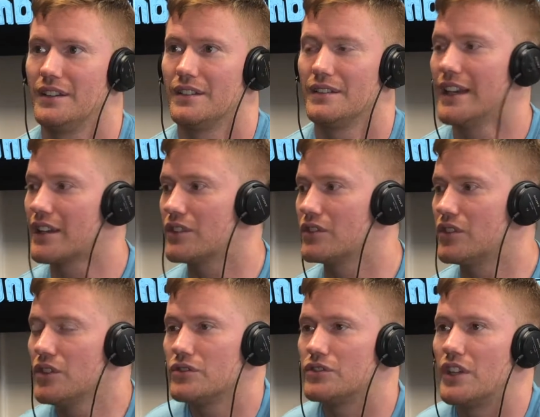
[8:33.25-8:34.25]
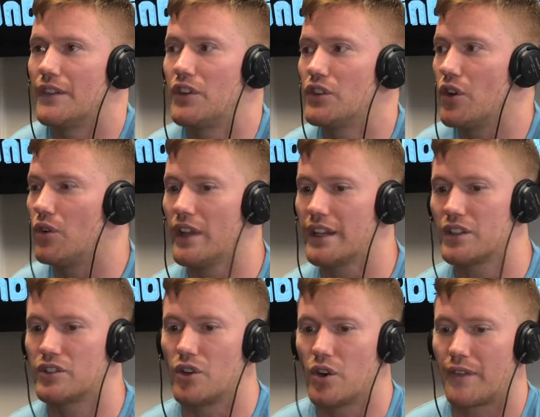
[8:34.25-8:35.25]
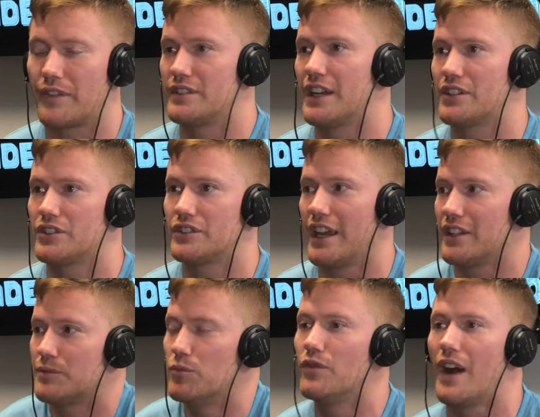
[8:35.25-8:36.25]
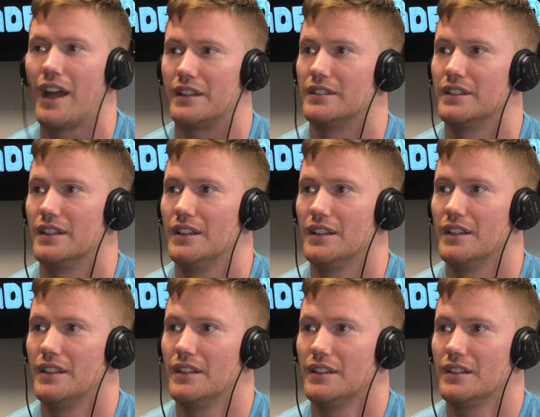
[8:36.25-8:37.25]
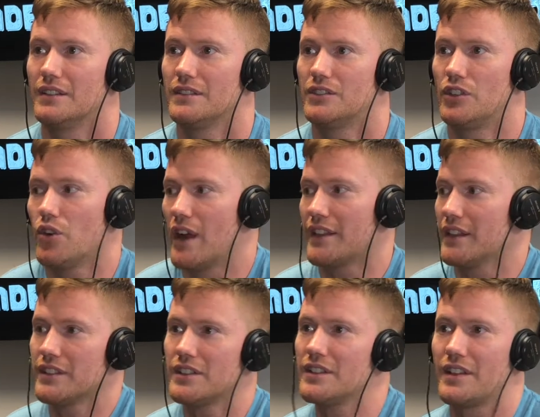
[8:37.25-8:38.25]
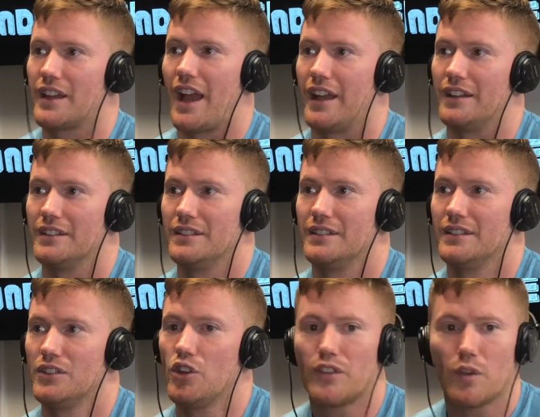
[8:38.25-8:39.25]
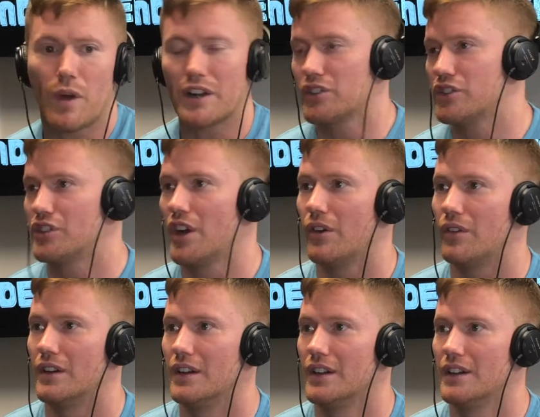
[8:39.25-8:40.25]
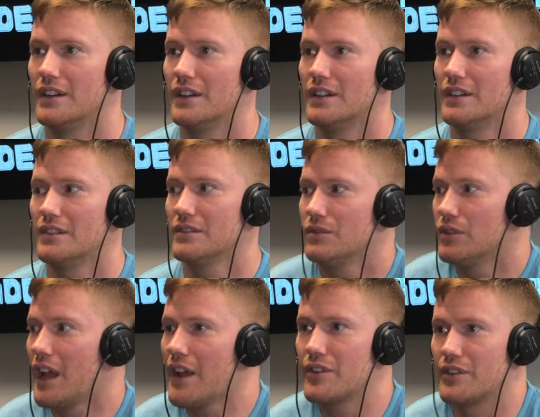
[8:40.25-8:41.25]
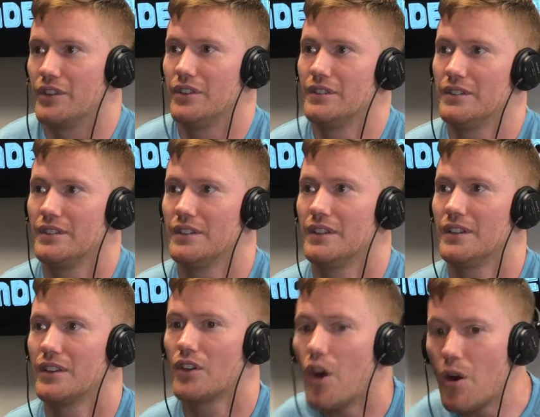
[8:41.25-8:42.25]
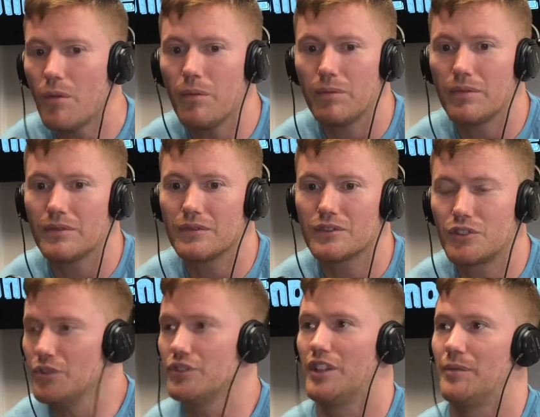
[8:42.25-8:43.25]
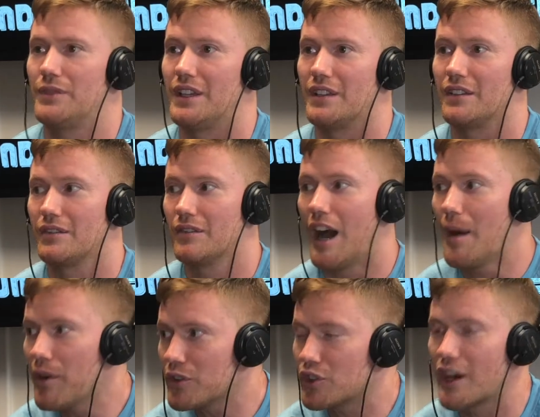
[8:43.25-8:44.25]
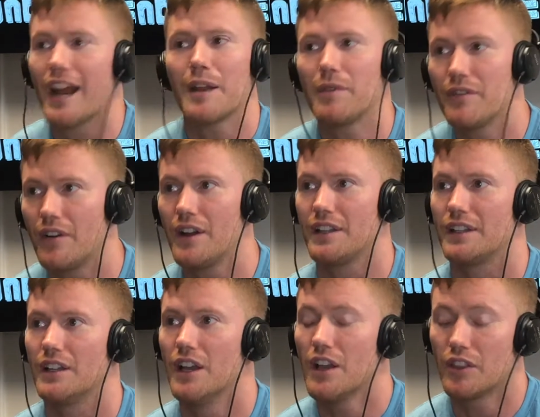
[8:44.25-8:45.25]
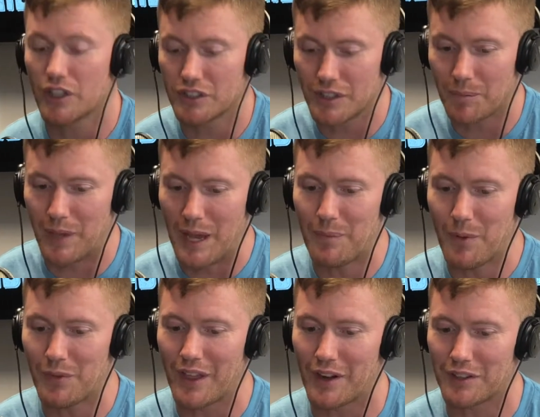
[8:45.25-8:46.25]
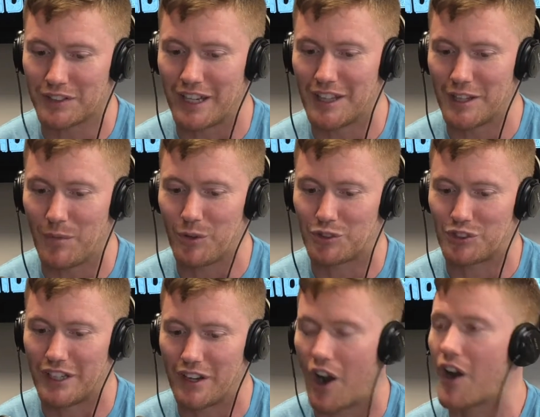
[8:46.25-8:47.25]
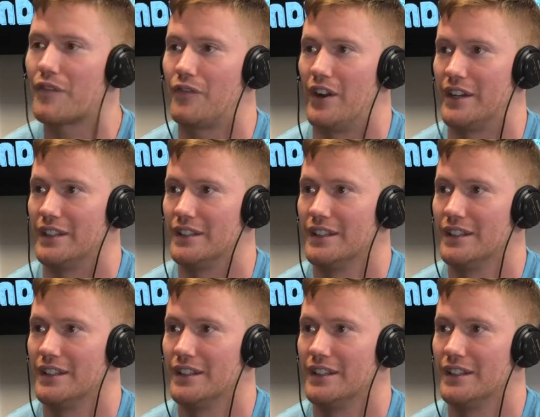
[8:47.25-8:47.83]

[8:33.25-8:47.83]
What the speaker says: Like, dude, if you don't like the joke, if it's not your taste, move on. You don't have to listen to the guy. You don't have to watch the show. Whatever, dude. Go do something. How about try to be funny? Because the people that are saying the most shit aren't funny.